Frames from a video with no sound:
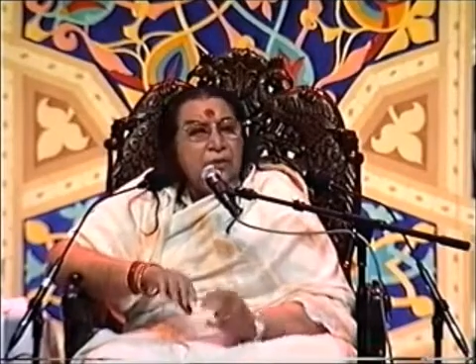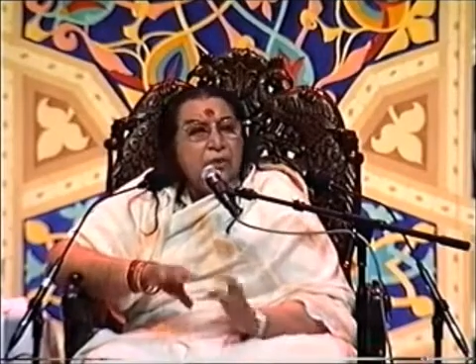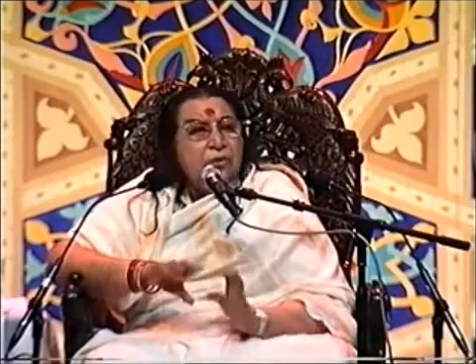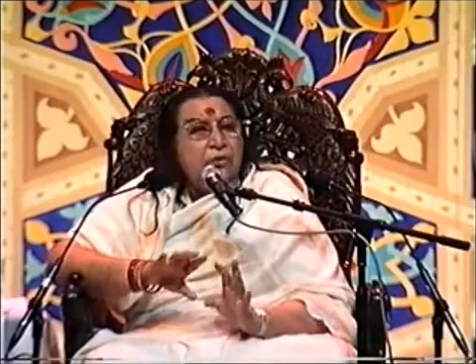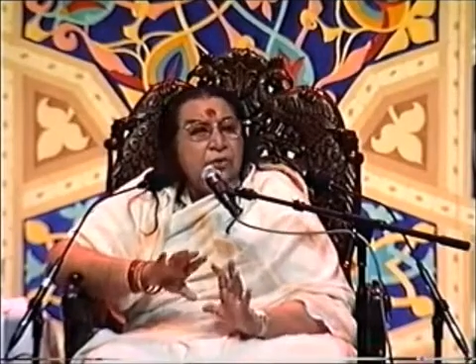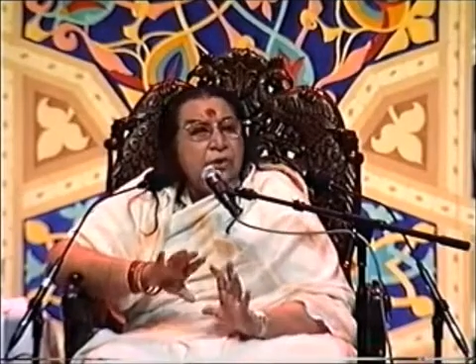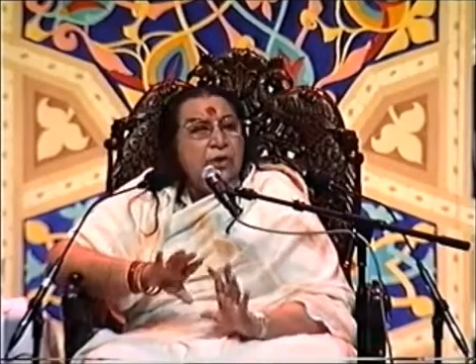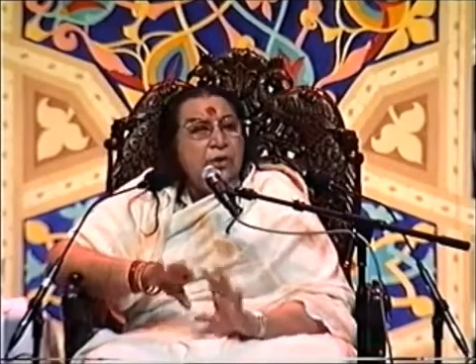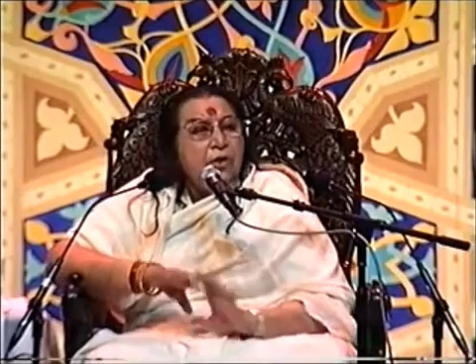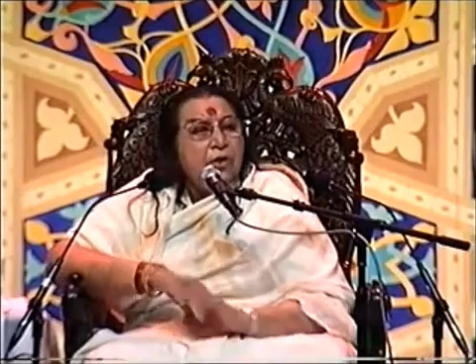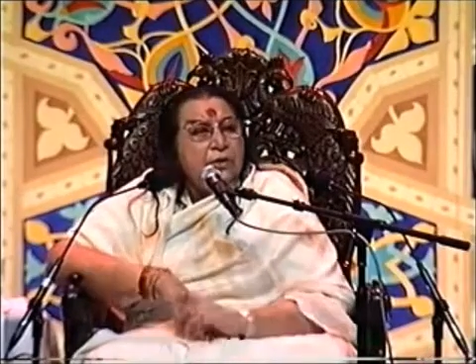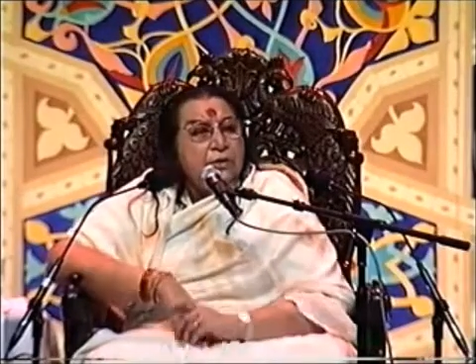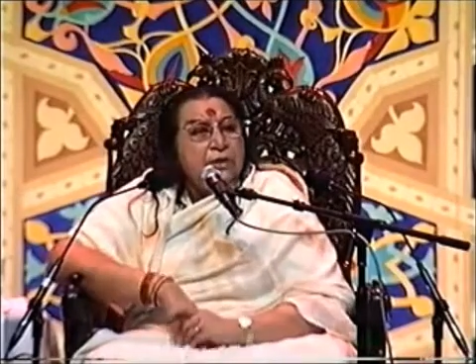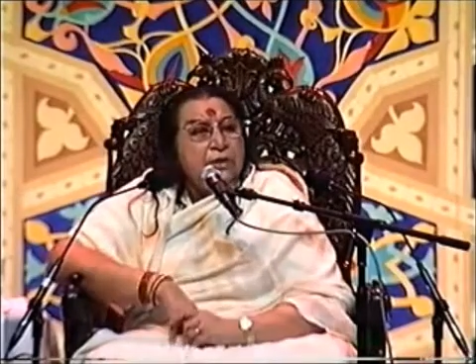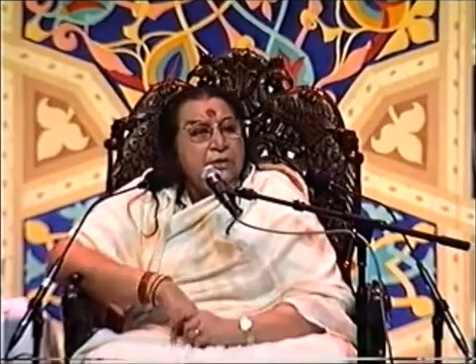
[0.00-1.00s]
also a
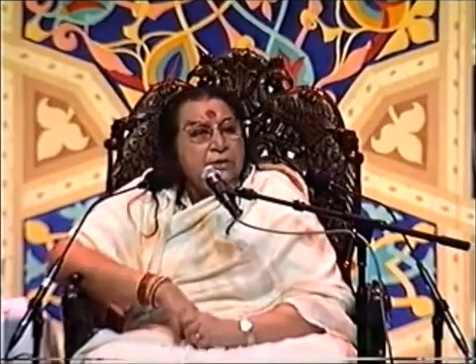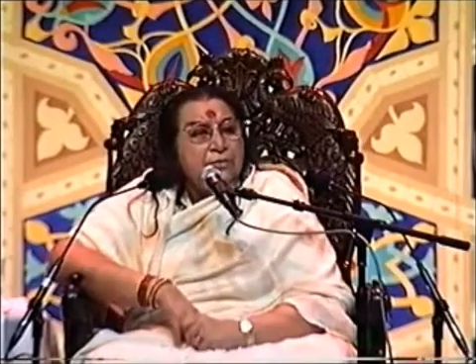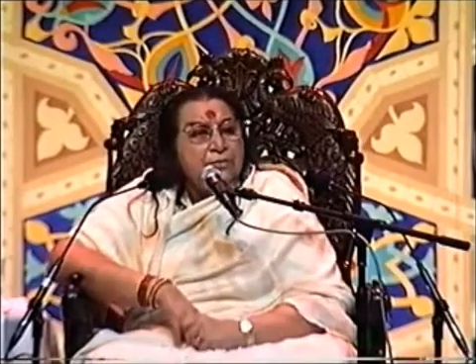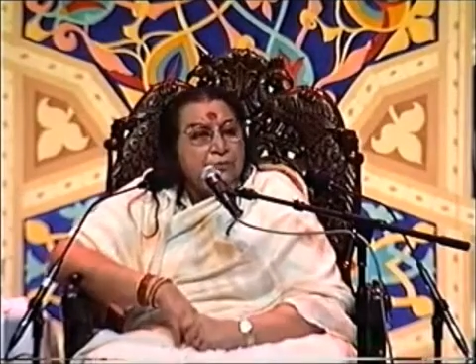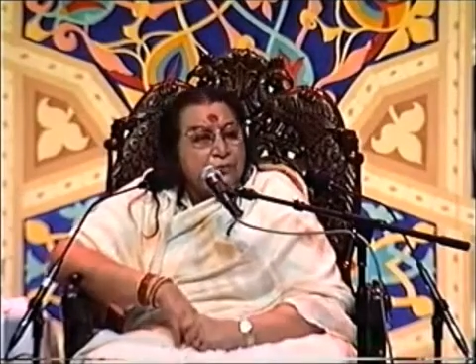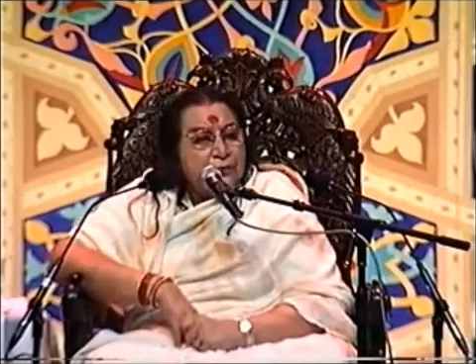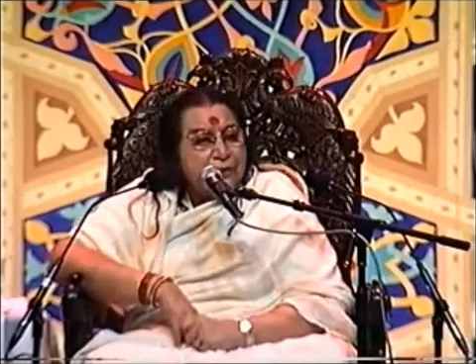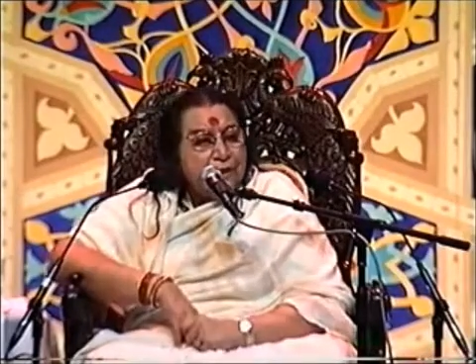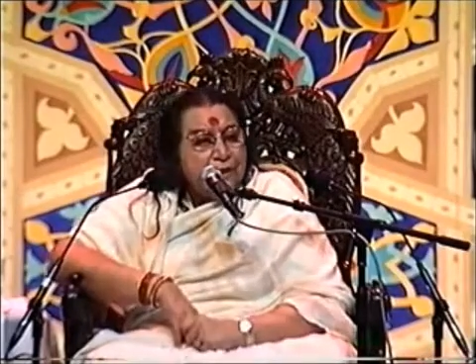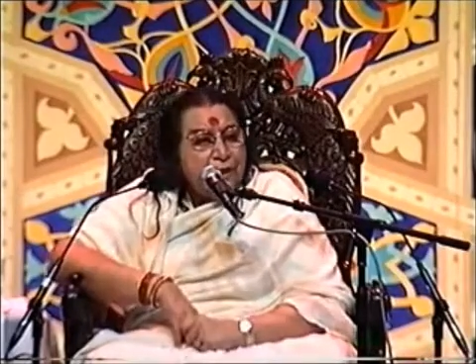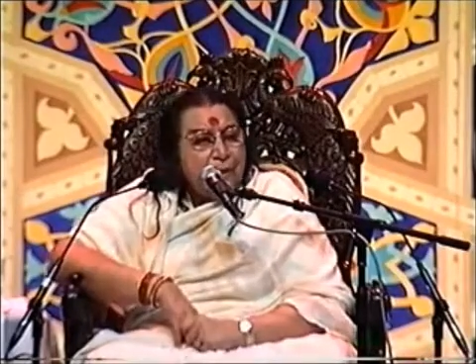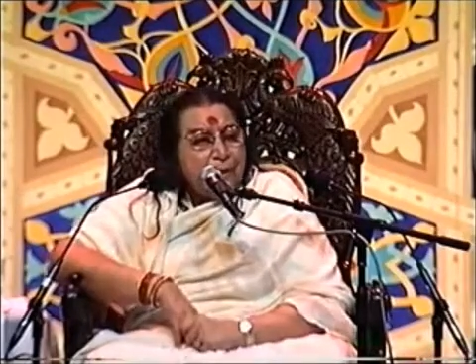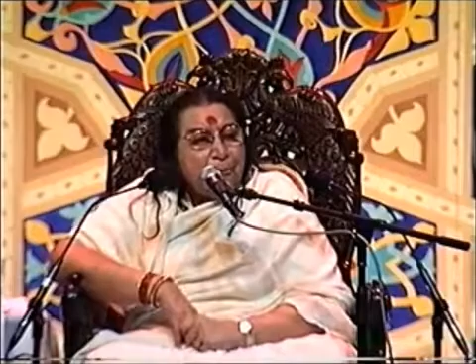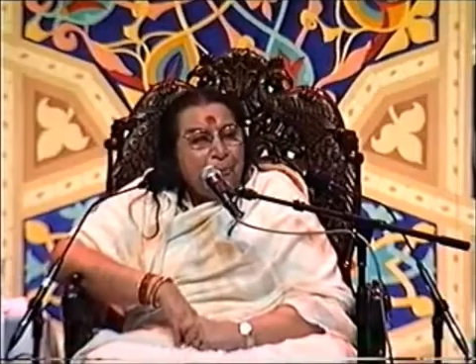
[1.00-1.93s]
nonsense if you see it,